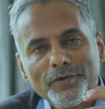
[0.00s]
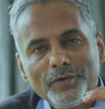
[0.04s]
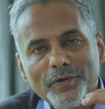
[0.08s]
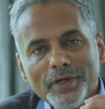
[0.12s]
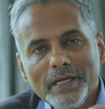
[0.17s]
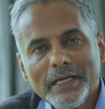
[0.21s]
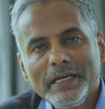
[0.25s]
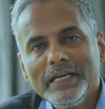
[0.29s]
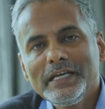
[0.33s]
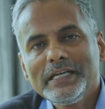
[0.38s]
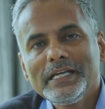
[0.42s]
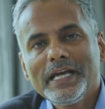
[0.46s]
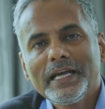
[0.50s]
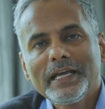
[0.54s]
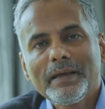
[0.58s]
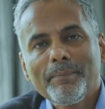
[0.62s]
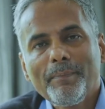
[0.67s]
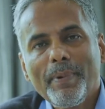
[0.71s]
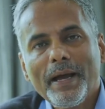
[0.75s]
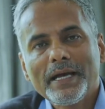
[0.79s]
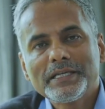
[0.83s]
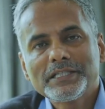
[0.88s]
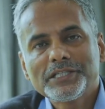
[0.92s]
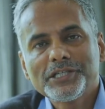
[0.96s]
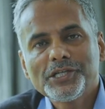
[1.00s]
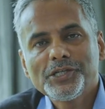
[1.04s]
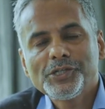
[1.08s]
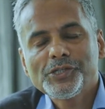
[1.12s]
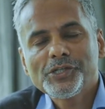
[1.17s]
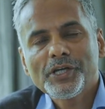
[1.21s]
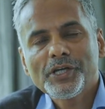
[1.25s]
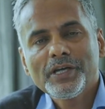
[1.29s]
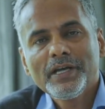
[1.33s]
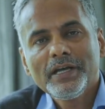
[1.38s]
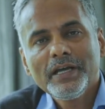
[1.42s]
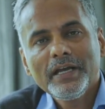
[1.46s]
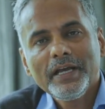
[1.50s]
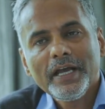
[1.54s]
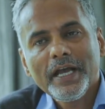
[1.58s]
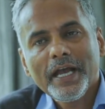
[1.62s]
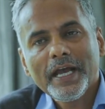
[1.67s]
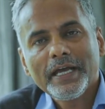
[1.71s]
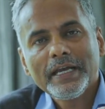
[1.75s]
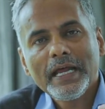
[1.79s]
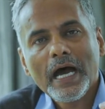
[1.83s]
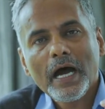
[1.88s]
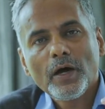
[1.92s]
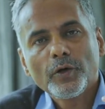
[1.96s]
really take a passage
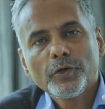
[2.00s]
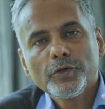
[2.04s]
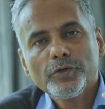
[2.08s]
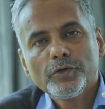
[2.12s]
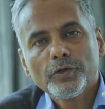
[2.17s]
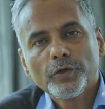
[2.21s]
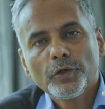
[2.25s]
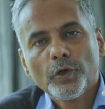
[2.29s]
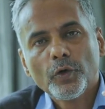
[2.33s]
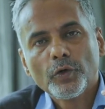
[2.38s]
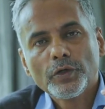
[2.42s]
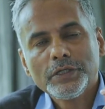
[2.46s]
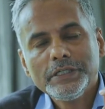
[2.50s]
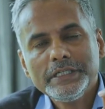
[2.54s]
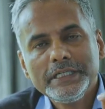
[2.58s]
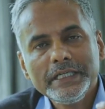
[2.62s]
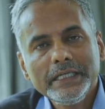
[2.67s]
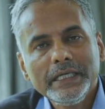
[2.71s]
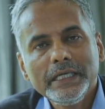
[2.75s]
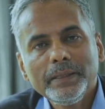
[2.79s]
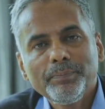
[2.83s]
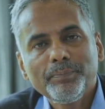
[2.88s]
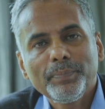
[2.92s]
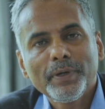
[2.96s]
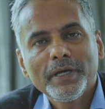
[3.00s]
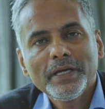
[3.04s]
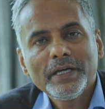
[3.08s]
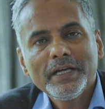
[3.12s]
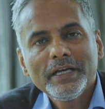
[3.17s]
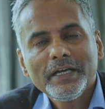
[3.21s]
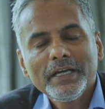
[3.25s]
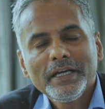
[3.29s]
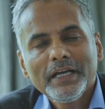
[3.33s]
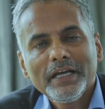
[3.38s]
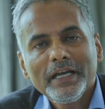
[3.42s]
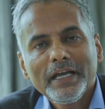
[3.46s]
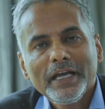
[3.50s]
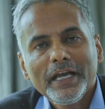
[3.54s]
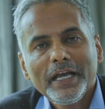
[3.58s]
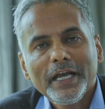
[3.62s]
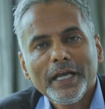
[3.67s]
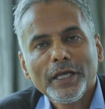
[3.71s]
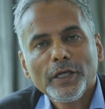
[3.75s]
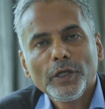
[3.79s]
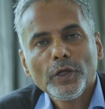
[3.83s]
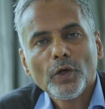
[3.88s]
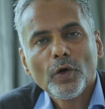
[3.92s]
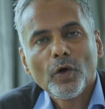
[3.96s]
and how do you go deep
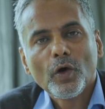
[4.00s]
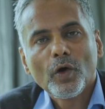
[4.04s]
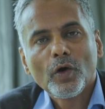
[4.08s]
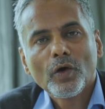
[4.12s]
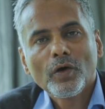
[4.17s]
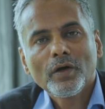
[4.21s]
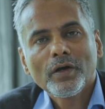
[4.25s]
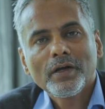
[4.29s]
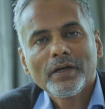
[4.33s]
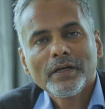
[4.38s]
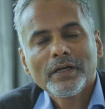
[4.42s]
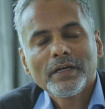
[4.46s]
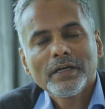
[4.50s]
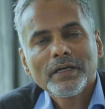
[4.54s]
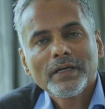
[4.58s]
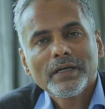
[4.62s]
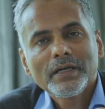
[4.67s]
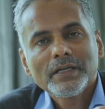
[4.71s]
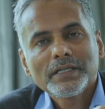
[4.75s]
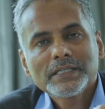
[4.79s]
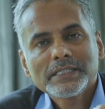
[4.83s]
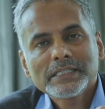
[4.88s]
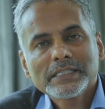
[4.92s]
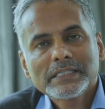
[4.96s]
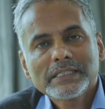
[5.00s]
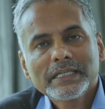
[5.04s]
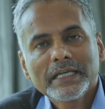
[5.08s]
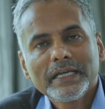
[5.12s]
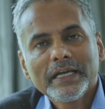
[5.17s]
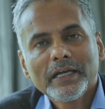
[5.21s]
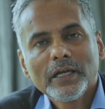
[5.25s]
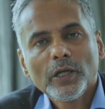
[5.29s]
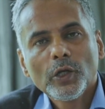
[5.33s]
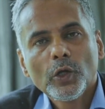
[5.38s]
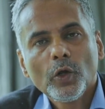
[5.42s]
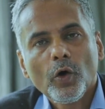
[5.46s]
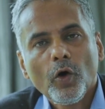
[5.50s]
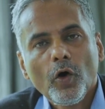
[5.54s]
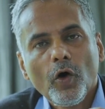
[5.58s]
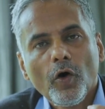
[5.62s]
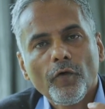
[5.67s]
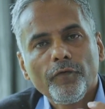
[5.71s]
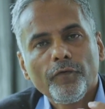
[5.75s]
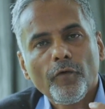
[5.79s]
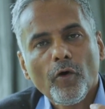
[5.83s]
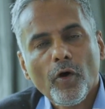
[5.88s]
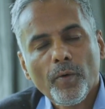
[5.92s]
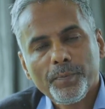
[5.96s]
in your skill
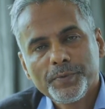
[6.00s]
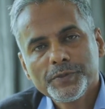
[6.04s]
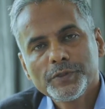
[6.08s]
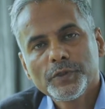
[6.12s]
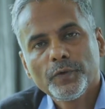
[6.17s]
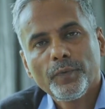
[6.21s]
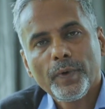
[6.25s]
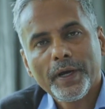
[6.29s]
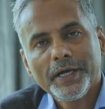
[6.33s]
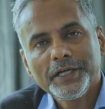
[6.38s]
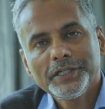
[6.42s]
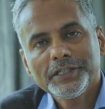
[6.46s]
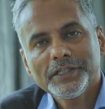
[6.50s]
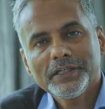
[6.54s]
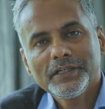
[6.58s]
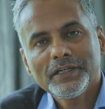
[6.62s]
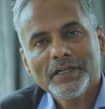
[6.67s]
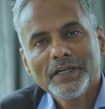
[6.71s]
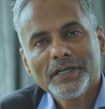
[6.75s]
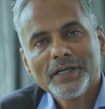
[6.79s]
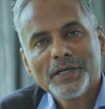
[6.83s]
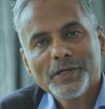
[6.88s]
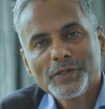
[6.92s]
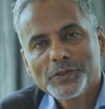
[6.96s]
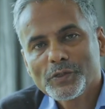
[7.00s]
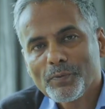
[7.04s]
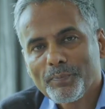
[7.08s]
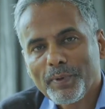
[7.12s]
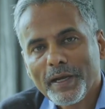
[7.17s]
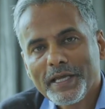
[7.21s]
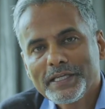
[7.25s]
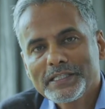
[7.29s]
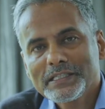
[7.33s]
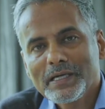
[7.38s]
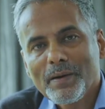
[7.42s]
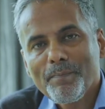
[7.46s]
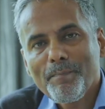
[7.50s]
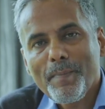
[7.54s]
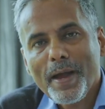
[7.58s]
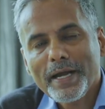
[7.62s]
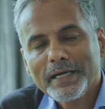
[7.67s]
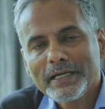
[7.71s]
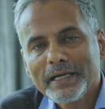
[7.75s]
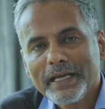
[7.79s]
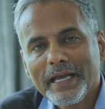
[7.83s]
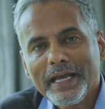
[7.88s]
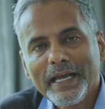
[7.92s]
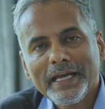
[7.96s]
of observation? So please come
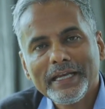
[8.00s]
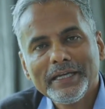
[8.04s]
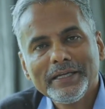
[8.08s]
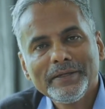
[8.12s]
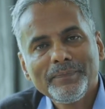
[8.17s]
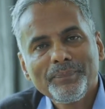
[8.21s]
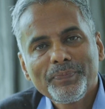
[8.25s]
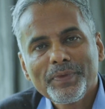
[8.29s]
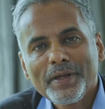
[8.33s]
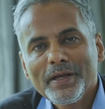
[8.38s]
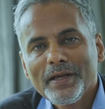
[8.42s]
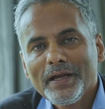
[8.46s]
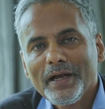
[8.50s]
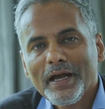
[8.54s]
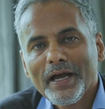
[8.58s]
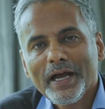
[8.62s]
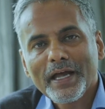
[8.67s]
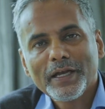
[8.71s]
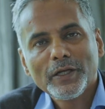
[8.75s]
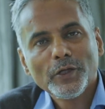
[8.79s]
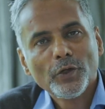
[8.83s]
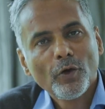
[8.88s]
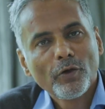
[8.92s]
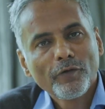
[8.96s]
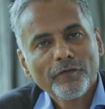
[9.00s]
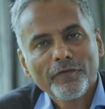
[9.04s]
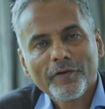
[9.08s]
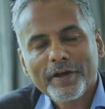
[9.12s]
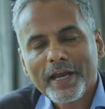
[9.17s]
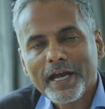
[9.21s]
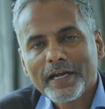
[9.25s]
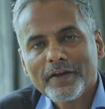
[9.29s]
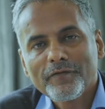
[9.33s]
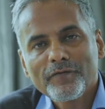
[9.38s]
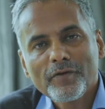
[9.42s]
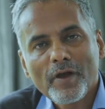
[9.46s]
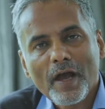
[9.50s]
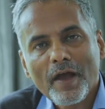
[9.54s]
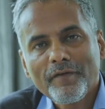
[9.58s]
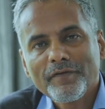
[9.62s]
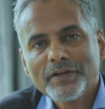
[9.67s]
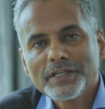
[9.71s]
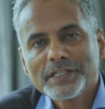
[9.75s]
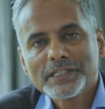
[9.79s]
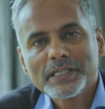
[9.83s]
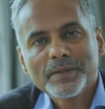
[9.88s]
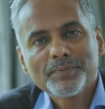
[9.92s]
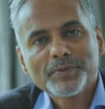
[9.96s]
back again, and don't forget, if you
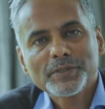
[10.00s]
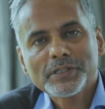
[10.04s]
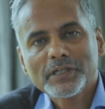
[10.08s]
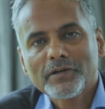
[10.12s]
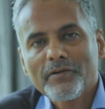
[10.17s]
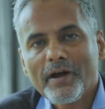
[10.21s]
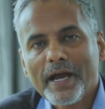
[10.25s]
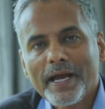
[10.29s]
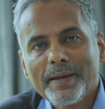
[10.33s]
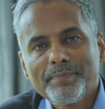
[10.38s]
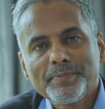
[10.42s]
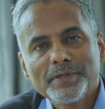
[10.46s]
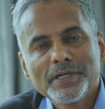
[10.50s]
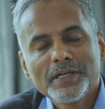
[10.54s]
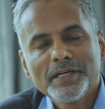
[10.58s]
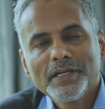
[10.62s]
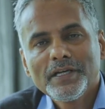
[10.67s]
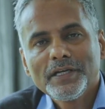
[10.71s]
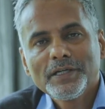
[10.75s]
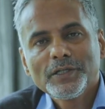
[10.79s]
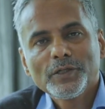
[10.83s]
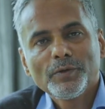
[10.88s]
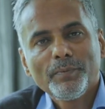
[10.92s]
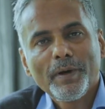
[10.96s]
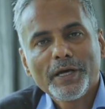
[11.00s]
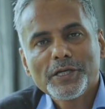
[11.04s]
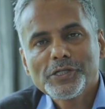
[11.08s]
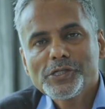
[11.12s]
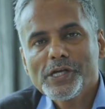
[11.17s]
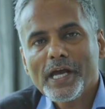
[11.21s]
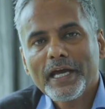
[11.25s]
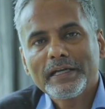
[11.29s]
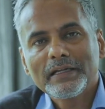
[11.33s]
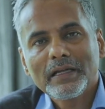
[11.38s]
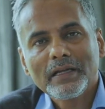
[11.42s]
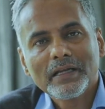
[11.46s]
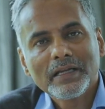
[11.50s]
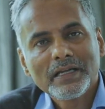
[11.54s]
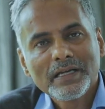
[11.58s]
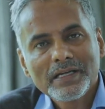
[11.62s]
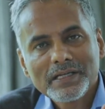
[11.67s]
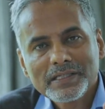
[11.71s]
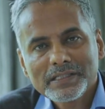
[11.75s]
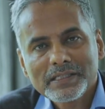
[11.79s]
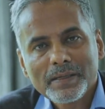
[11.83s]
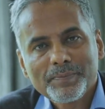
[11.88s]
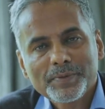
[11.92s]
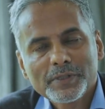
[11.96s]
haven't subscribed to my channel,
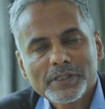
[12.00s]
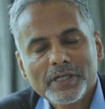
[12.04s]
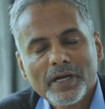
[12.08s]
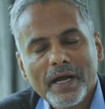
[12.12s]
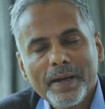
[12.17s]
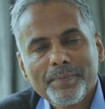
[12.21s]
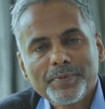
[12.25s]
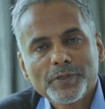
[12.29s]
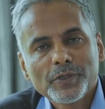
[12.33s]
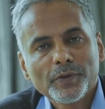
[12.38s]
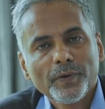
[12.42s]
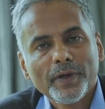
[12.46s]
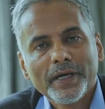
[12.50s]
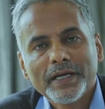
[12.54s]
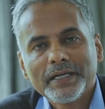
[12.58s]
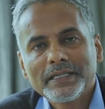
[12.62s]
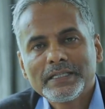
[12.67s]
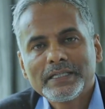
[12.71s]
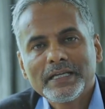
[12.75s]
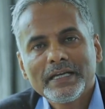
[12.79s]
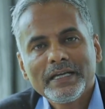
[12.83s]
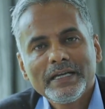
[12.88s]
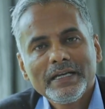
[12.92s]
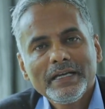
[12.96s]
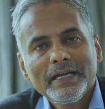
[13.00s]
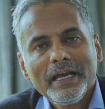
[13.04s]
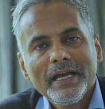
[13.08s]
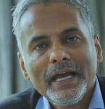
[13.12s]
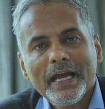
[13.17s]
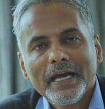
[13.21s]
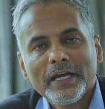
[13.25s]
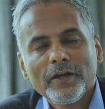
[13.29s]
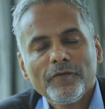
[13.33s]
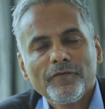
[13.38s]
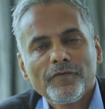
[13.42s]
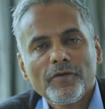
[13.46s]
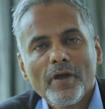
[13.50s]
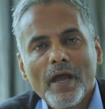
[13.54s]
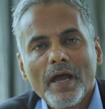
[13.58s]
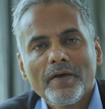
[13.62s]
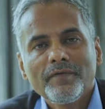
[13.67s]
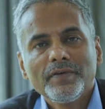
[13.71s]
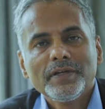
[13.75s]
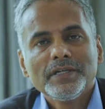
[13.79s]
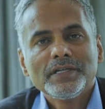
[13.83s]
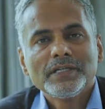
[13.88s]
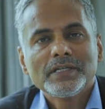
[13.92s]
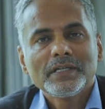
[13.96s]
subscribe to it, and if you
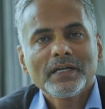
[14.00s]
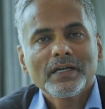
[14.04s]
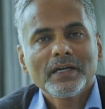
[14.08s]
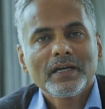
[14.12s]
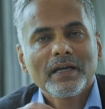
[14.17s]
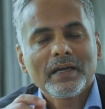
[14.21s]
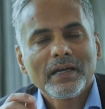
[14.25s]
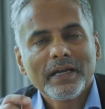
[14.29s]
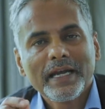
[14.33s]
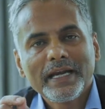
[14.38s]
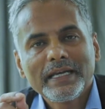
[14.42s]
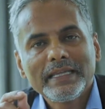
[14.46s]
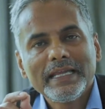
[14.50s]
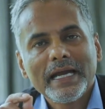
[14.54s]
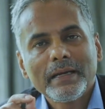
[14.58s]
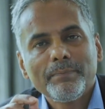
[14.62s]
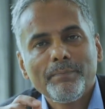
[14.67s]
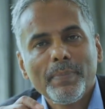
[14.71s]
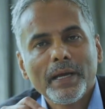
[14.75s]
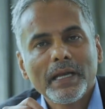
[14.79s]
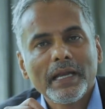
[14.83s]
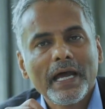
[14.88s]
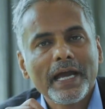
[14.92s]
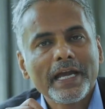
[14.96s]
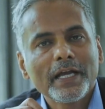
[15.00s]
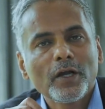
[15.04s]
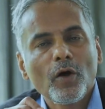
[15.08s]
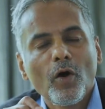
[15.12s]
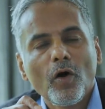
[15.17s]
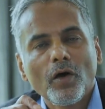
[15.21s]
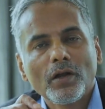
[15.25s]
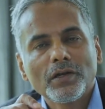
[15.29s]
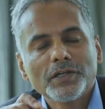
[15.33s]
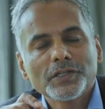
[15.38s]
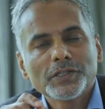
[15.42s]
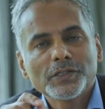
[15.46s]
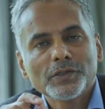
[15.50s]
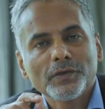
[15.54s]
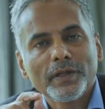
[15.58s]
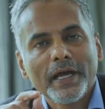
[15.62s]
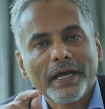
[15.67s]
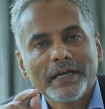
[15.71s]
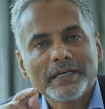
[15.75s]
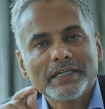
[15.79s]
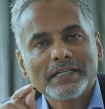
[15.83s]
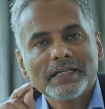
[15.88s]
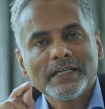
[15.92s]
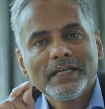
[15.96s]
haven't, click that bell icon so
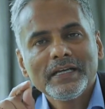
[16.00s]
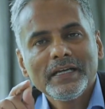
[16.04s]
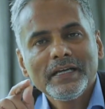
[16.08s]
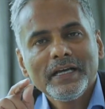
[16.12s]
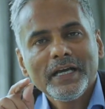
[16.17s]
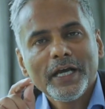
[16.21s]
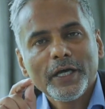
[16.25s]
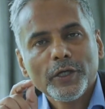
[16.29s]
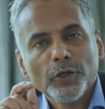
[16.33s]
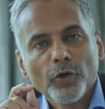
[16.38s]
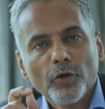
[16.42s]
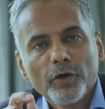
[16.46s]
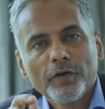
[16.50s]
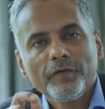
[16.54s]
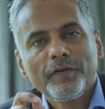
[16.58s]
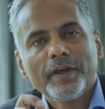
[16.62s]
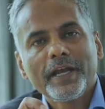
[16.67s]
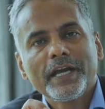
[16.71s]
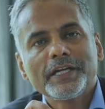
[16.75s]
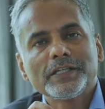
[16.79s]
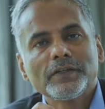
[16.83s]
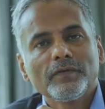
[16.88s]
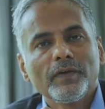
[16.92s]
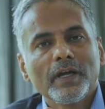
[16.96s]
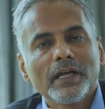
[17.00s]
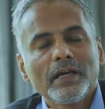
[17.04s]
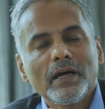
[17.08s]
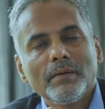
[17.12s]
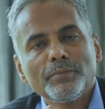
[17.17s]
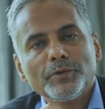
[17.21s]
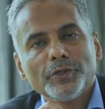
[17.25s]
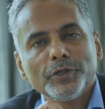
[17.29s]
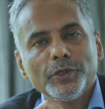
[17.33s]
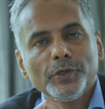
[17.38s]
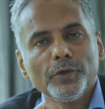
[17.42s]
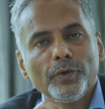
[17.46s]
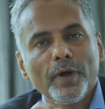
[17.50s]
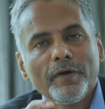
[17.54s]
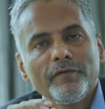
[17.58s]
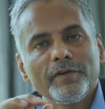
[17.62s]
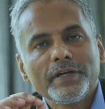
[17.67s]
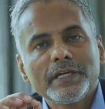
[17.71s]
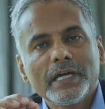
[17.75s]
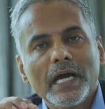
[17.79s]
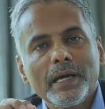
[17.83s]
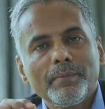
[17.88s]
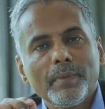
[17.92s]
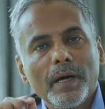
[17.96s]
that a notification will come to you
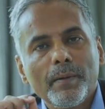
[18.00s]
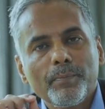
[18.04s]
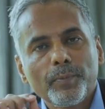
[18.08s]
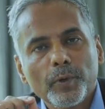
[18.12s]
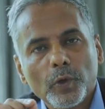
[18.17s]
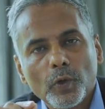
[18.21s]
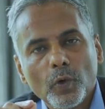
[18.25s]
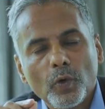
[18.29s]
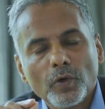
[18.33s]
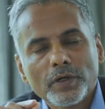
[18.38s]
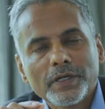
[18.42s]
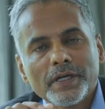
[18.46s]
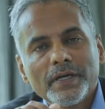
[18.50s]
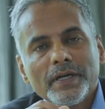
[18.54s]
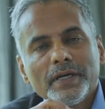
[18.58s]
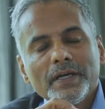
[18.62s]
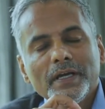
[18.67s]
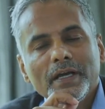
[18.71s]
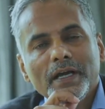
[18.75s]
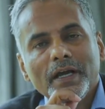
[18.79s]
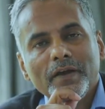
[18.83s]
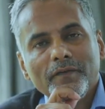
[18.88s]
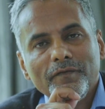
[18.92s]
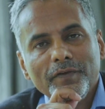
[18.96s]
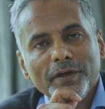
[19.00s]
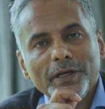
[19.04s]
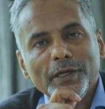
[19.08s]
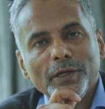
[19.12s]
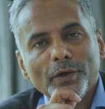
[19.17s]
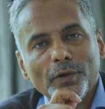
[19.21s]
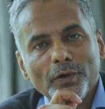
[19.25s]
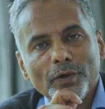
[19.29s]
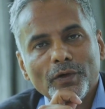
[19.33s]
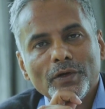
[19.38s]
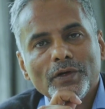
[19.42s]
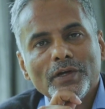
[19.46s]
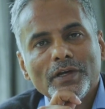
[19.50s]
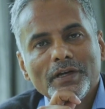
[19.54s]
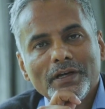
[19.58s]
every time I upload a video.